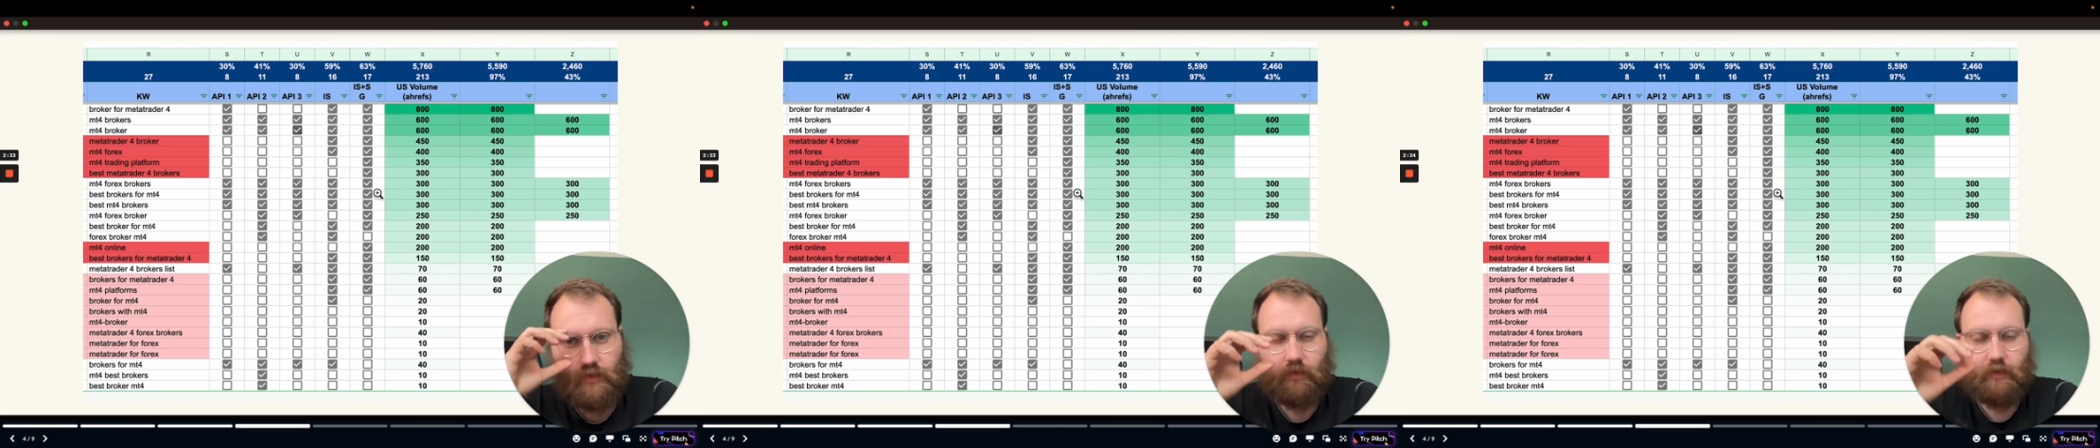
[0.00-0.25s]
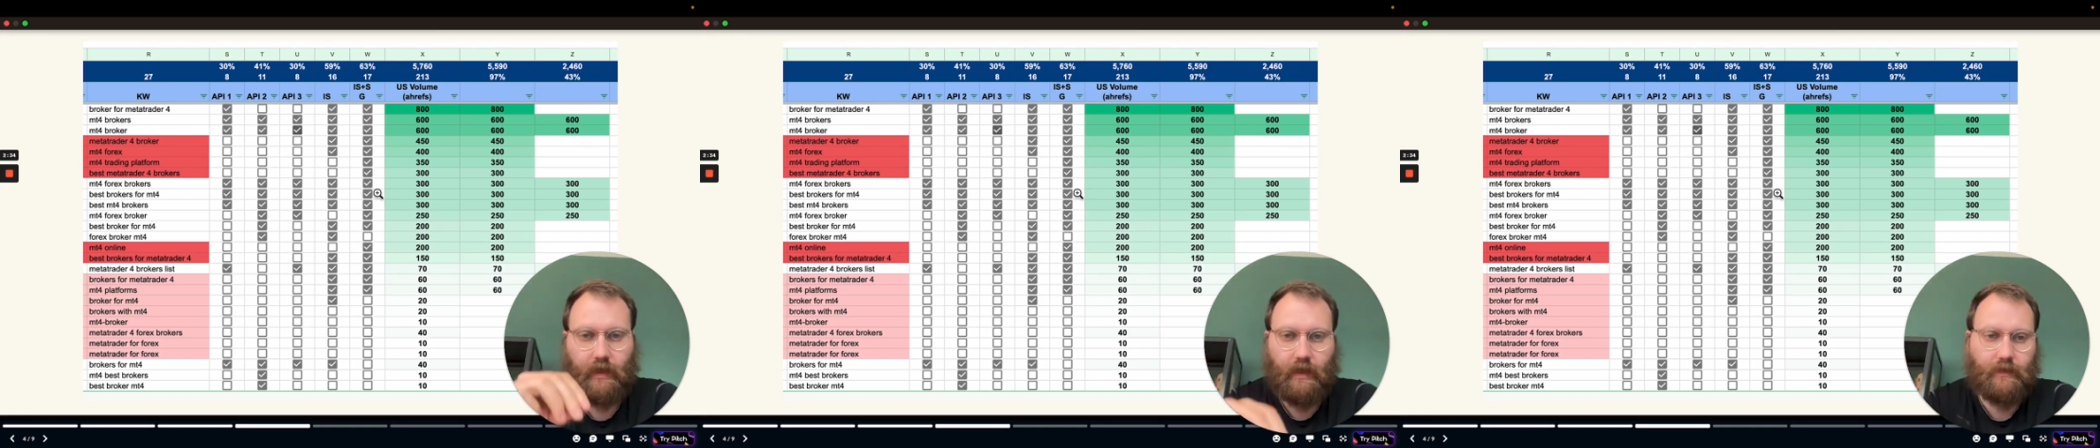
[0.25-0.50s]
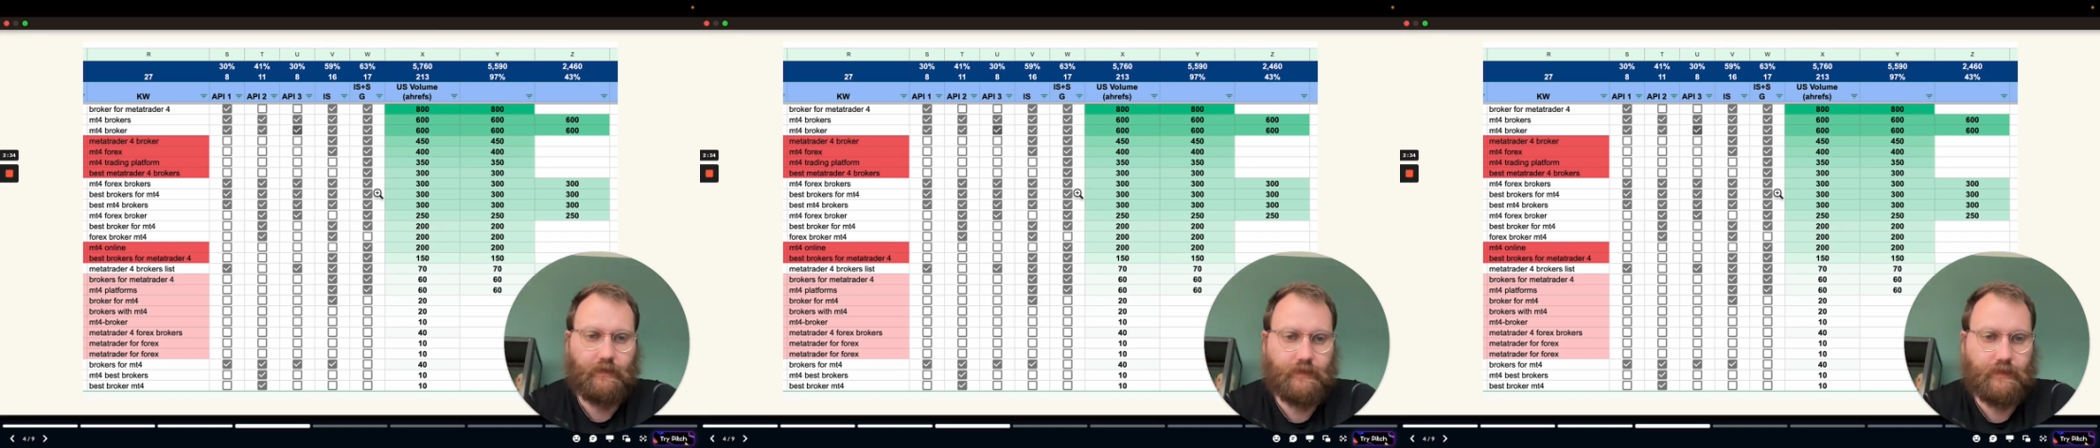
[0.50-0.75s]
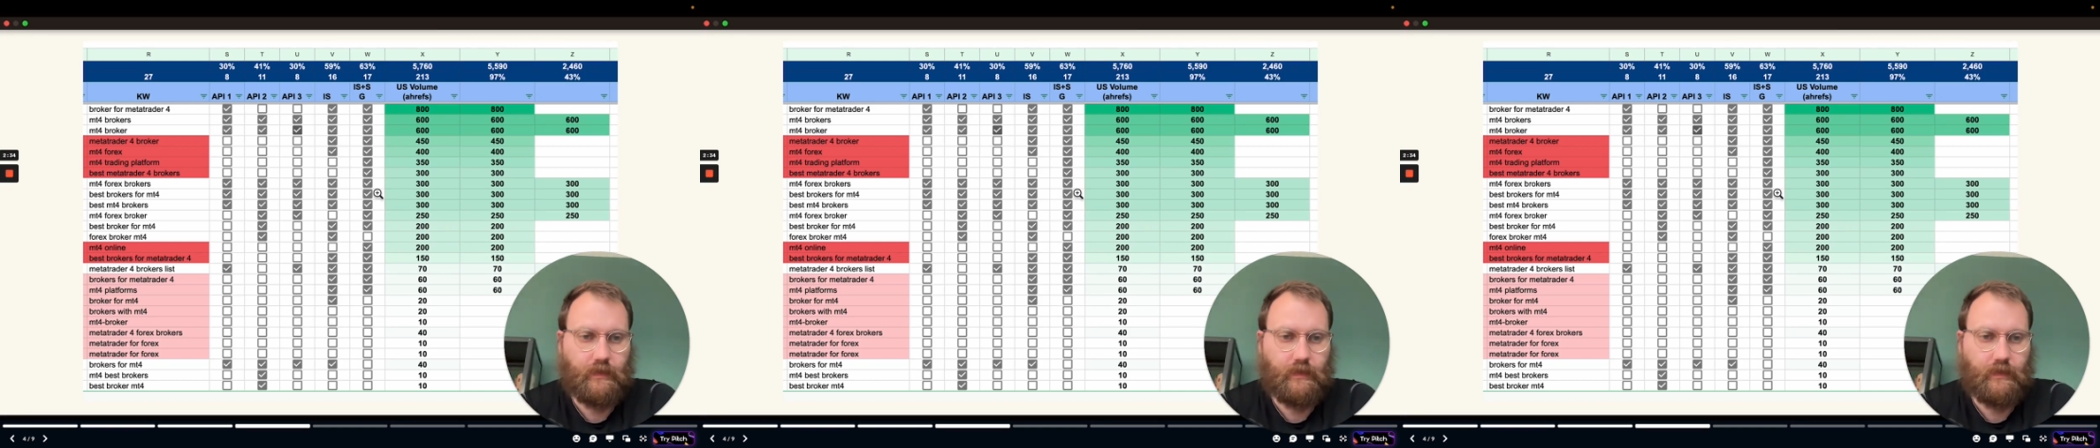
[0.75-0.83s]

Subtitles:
getting these